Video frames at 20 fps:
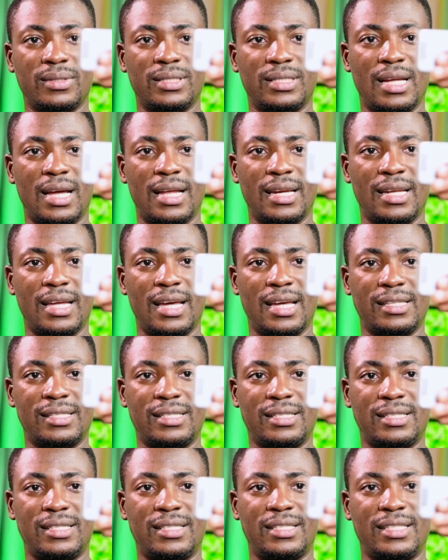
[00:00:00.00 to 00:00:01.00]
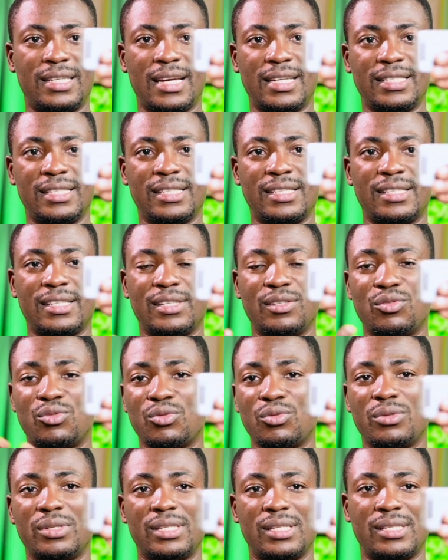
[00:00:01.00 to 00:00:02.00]
then it changes
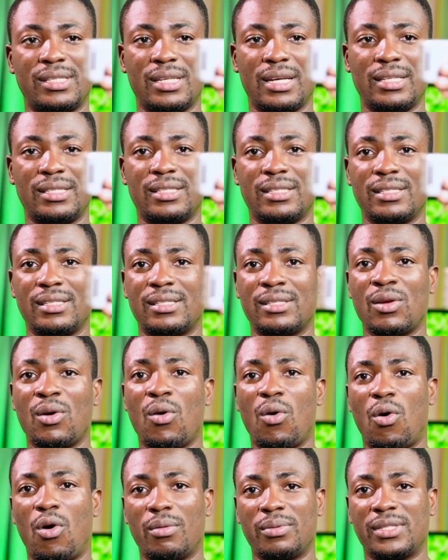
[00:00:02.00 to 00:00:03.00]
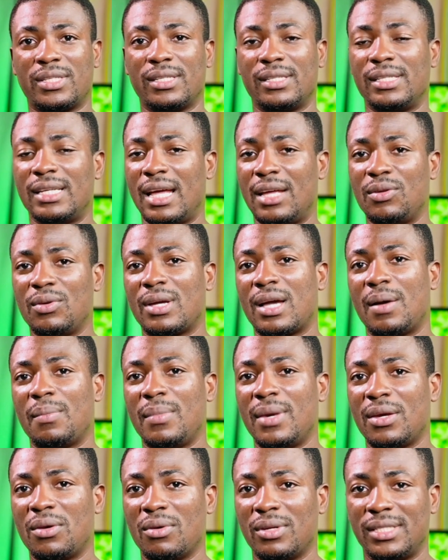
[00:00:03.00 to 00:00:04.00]
into the settings option. Then you can
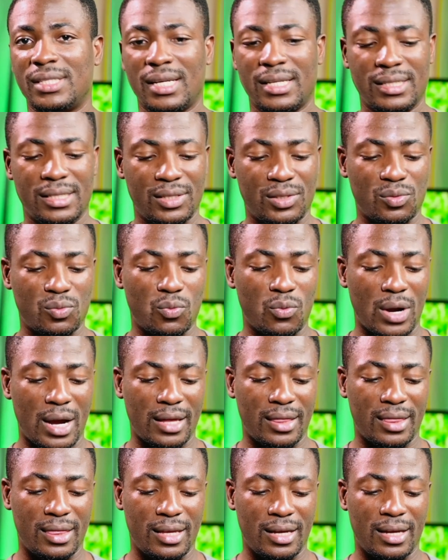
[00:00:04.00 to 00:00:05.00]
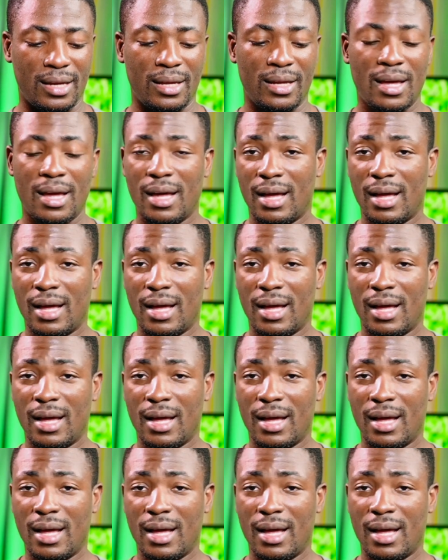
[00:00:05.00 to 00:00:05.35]
make your changes right there.